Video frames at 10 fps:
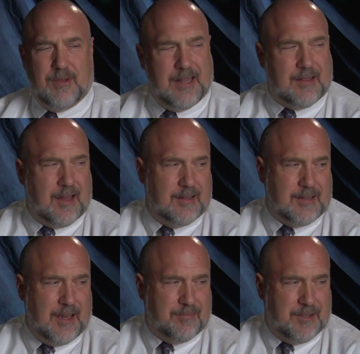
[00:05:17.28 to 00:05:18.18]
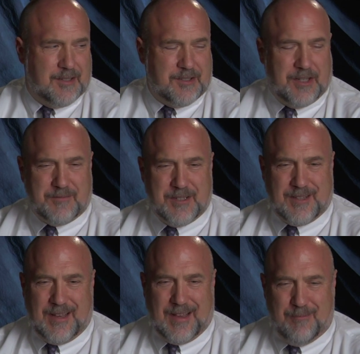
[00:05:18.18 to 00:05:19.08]
did we get that on tape? Did the chief
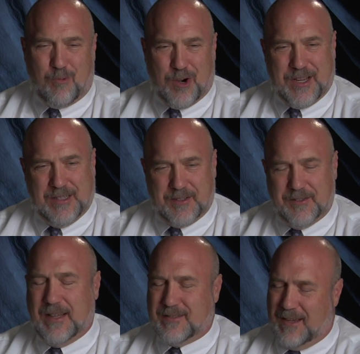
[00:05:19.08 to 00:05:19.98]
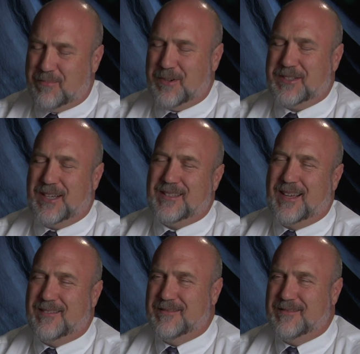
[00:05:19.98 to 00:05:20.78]
just say I'm working too? I appreciate that.